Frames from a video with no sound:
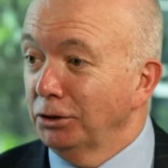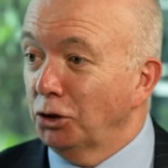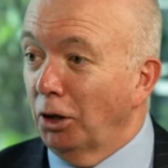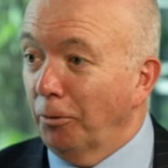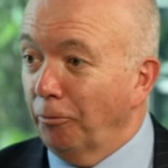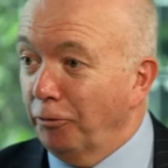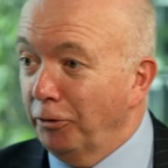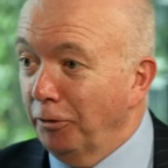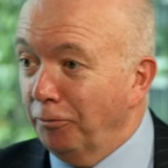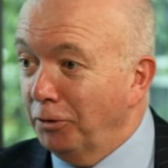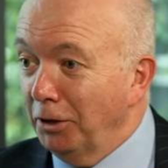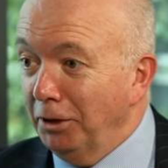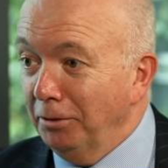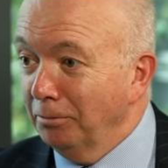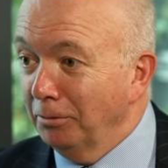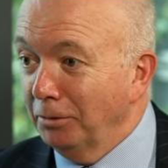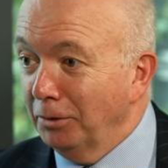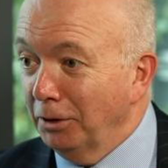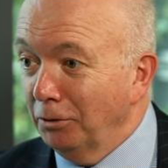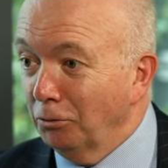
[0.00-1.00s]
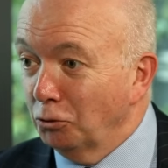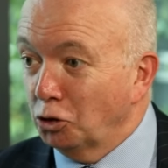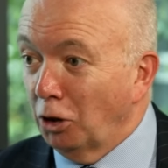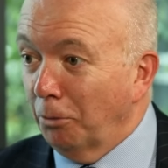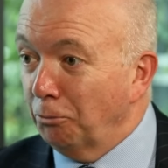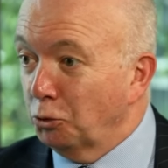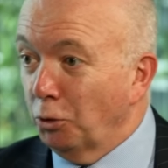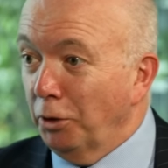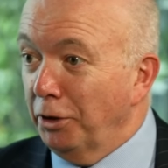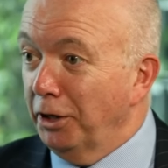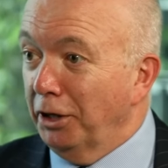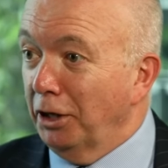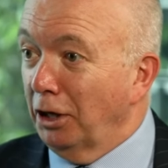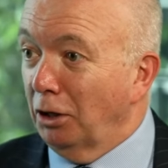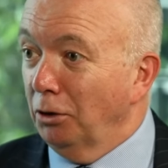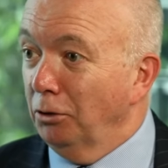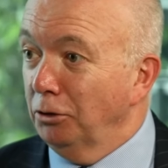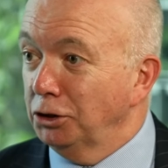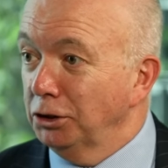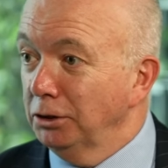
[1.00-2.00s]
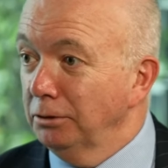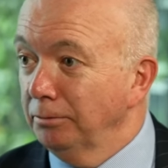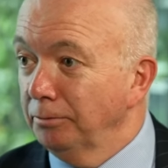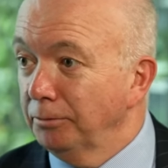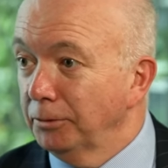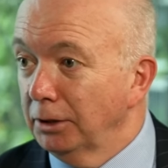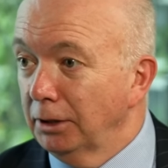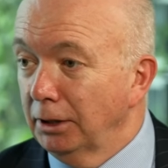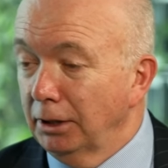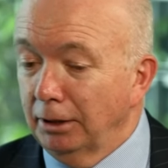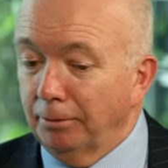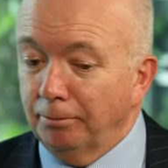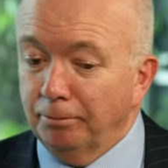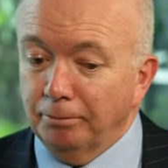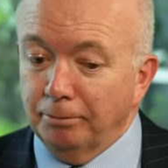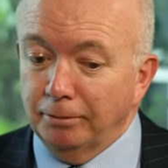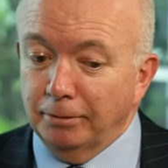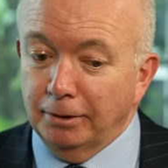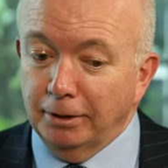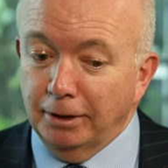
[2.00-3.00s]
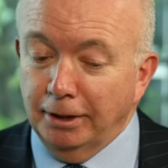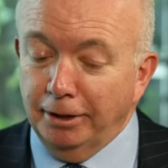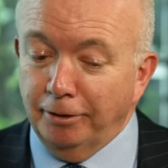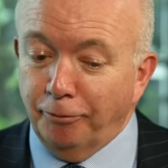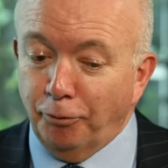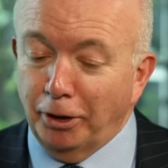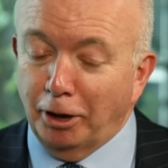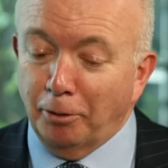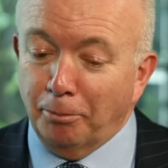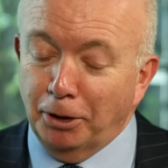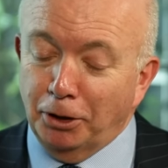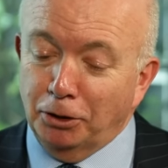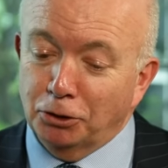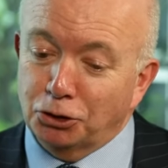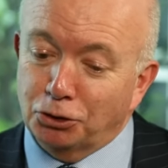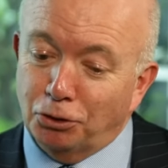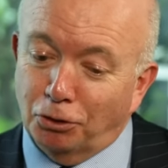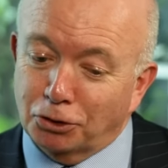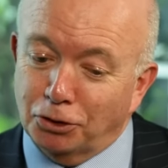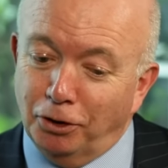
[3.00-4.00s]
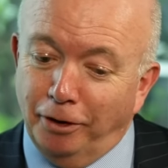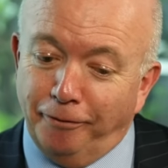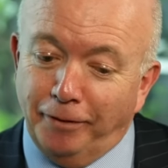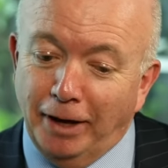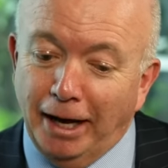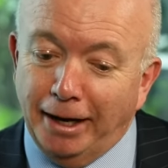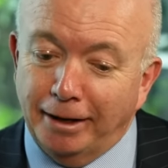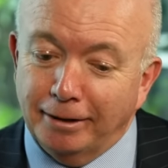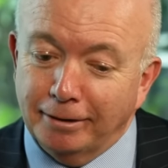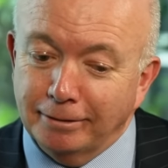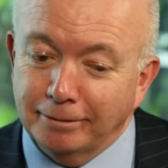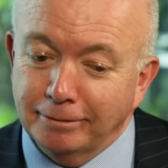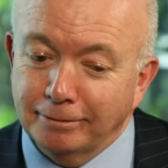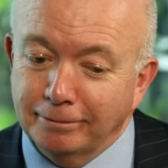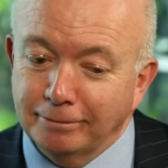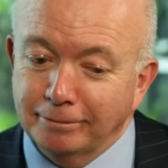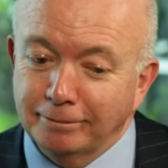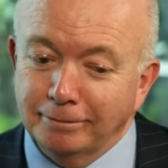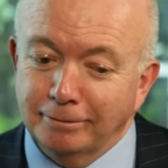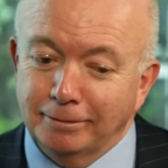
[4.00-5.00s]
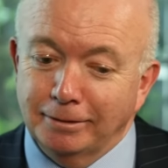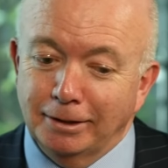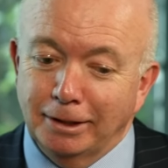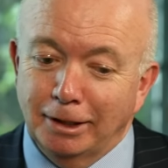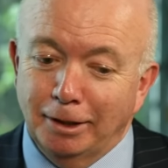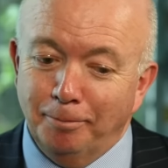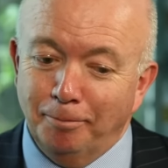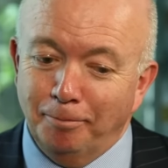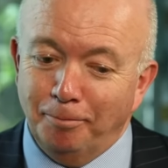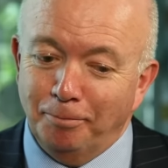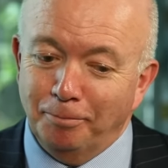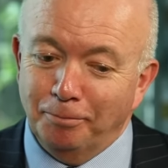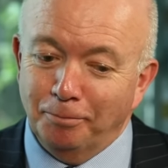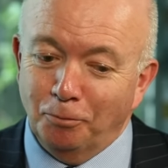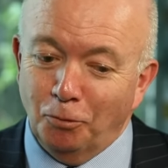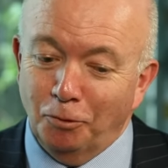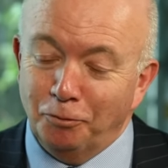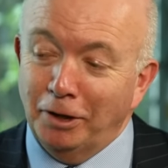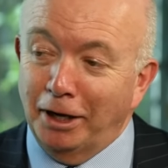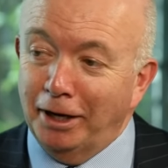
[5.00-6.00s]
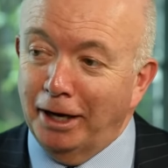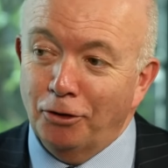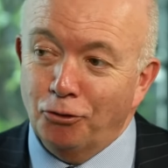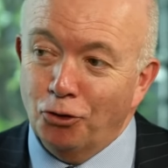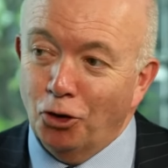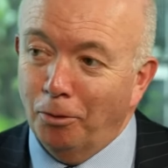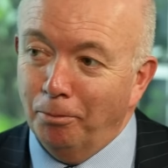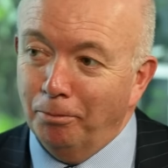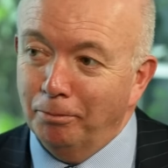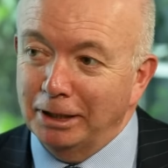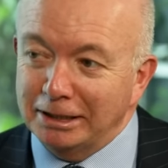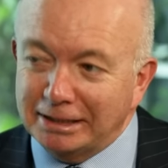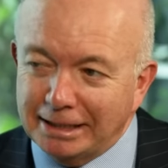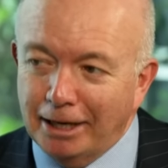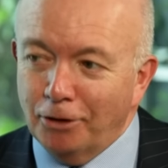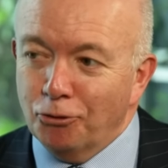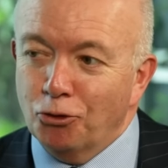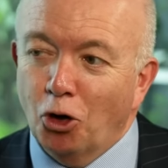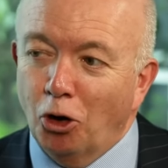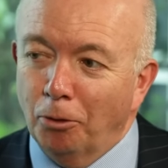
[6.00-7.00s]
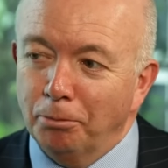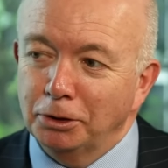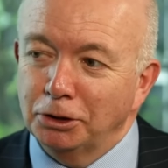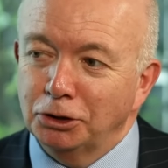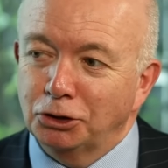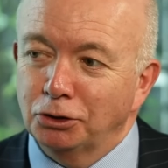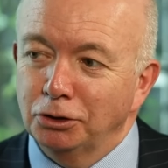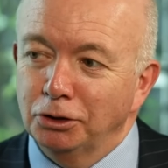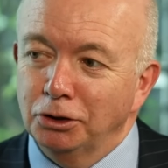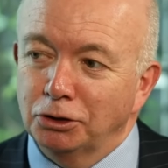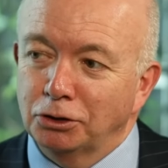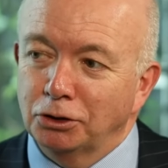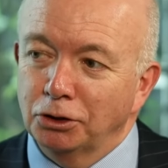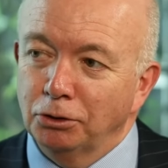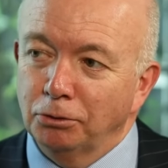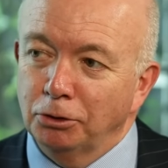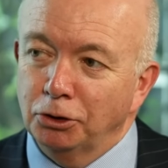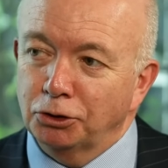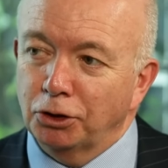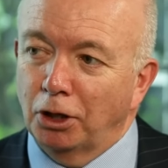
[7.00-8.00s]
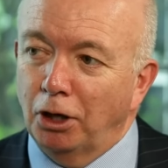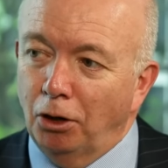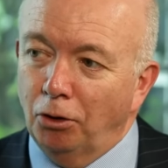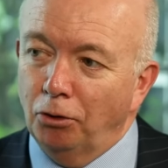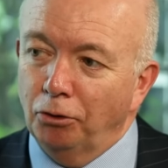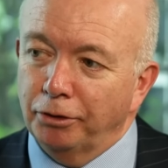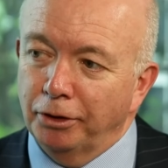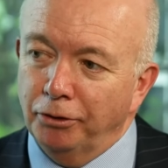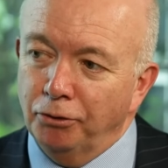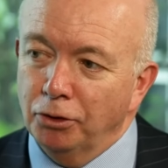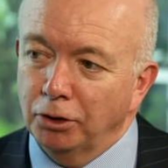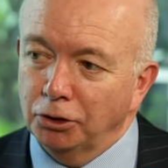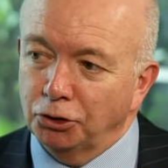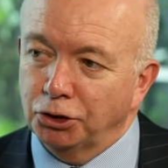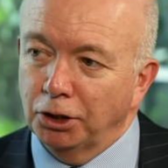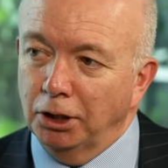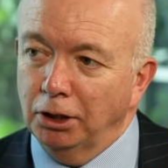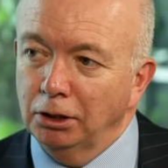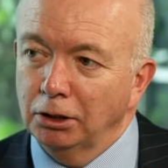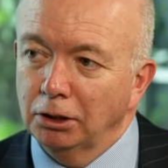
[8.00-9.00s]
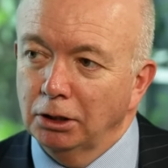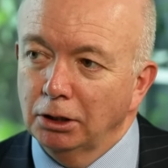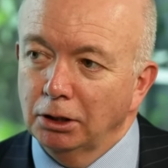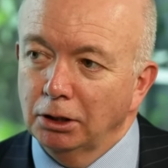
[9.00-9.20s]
top 50, top 20 inclusion, And if we can be on stocks like that, we've done our job. That's our job, is to hold and nurture